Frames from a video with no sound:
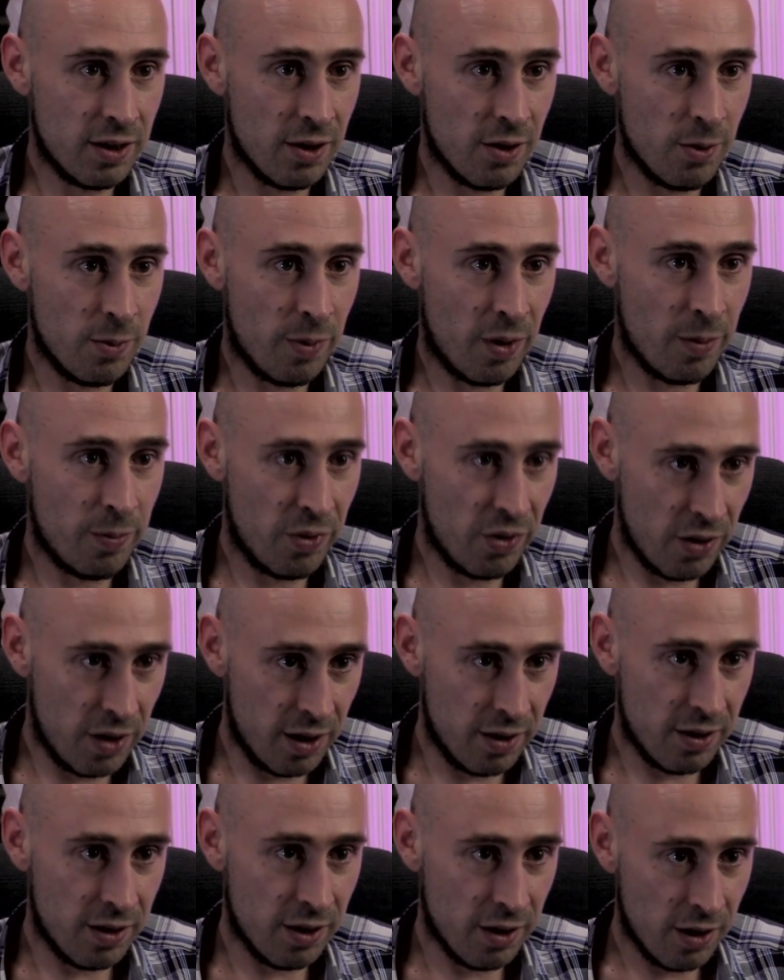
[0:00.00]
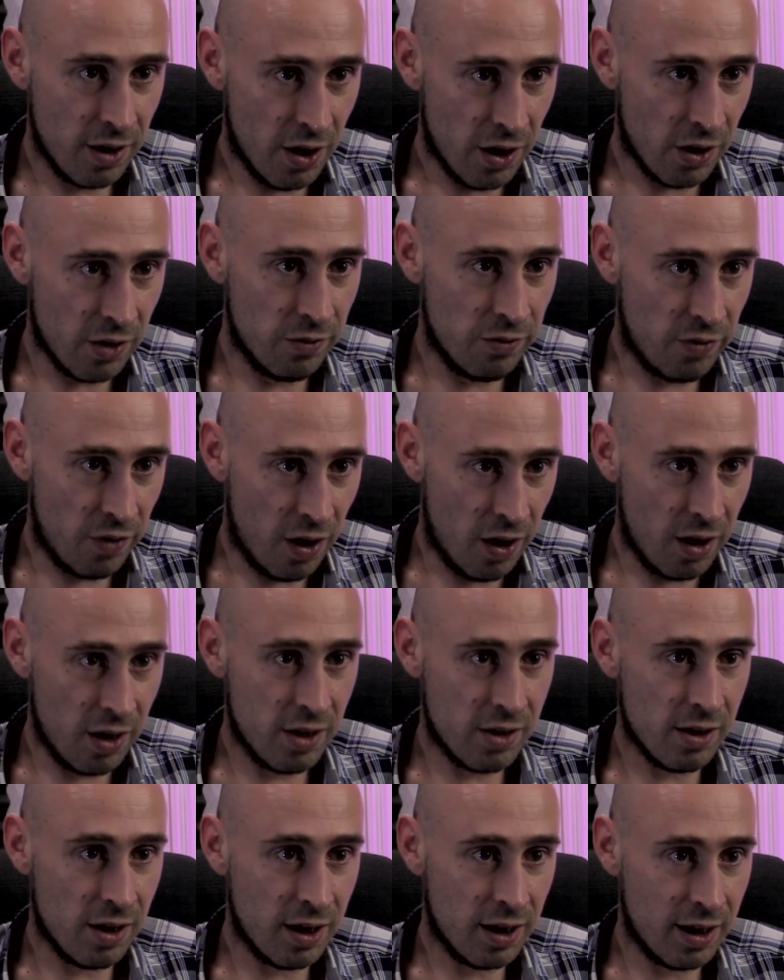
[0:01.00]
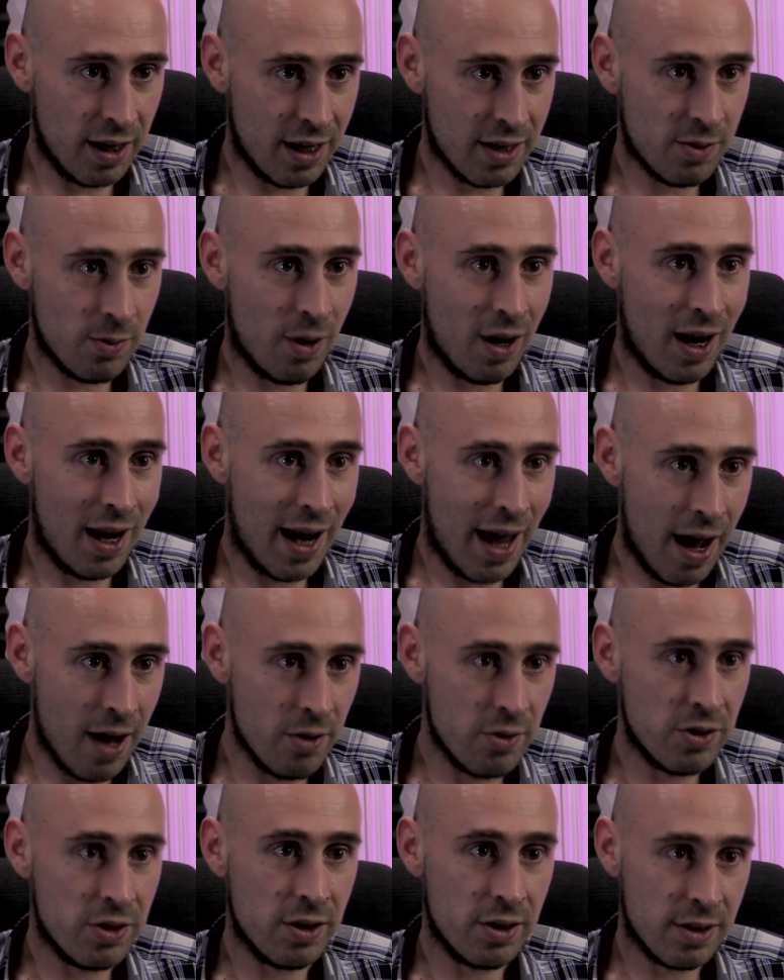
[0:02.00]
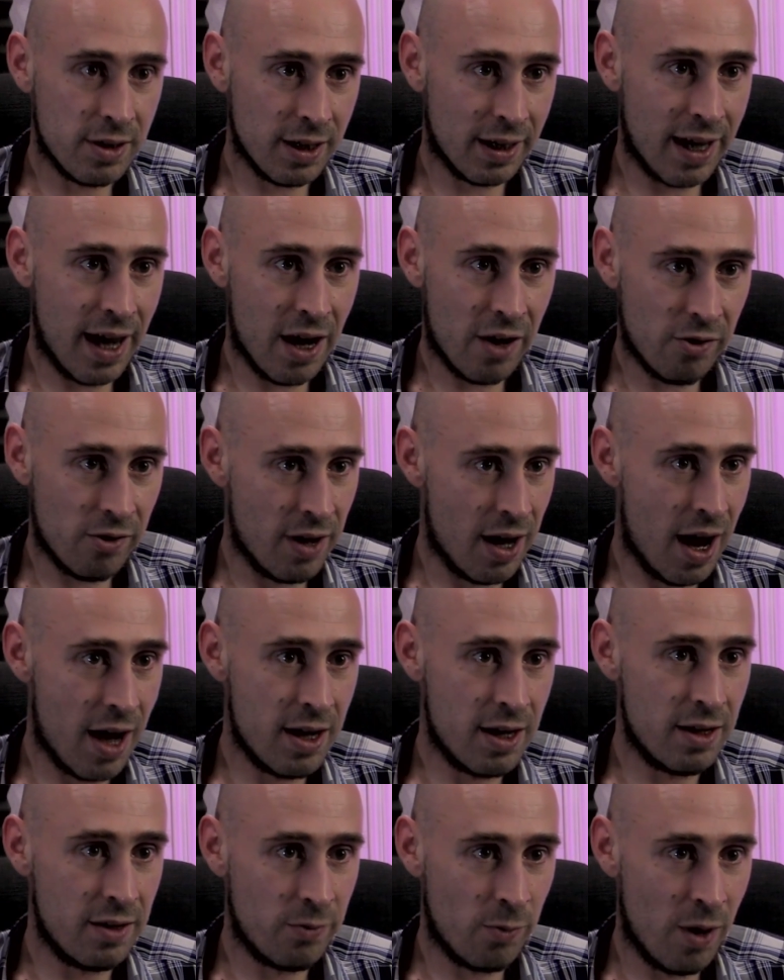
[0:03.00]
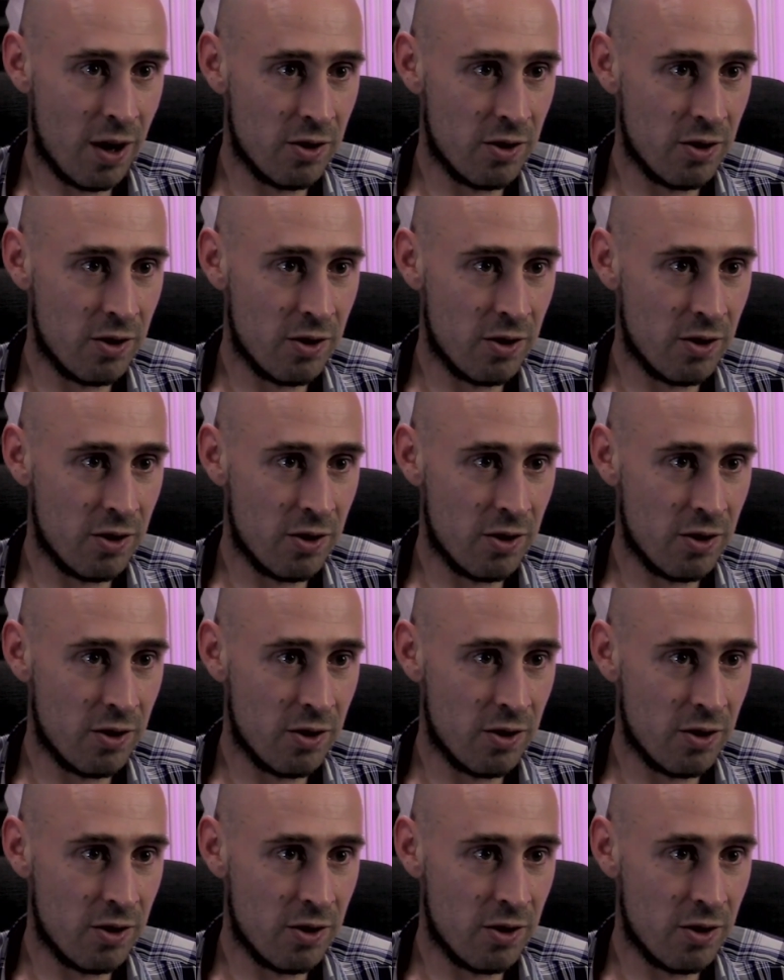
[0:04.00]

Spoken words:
You know, by putting the confines on it, that's what allows you to get creative.